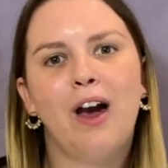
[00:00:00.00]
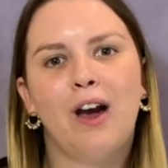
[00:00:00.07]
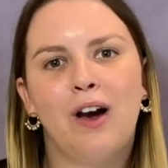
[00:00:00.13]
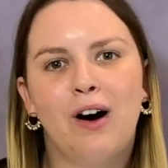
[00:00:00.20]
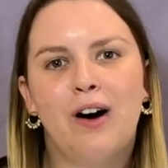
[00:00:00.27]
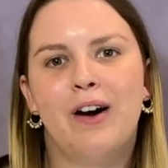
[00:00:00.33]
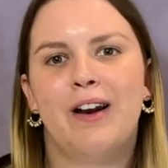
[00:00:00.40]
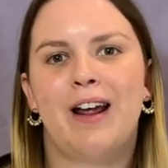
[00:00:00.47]

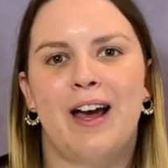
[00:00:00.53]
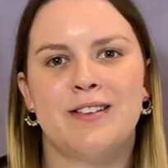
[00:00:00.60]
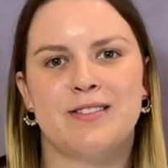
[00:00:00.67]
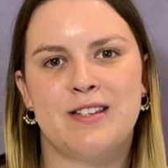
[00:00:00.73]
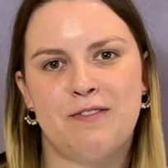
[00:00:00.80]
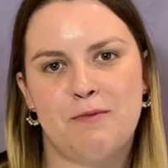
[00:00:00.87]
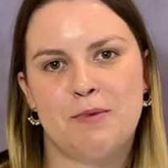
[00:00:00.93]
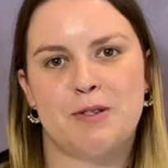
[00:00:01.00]
God has
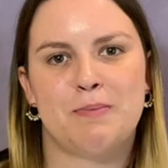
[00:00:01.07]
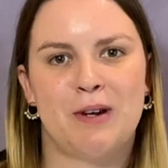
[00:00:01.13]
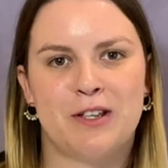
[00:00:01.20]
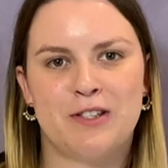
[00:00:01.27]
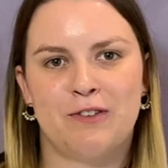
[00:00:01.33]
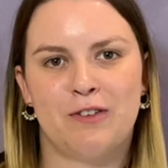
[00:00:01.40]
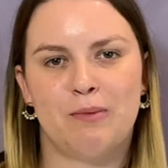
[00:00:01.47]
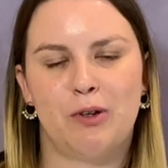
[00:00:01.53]
a different
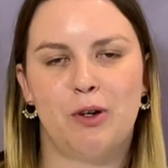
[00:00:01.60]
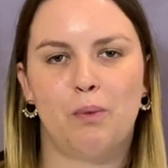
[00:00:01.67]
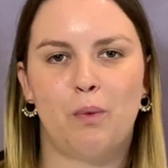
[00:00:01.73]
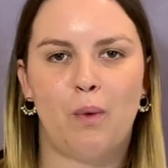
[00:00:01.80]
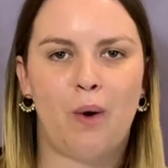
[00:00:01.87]
perspective from you.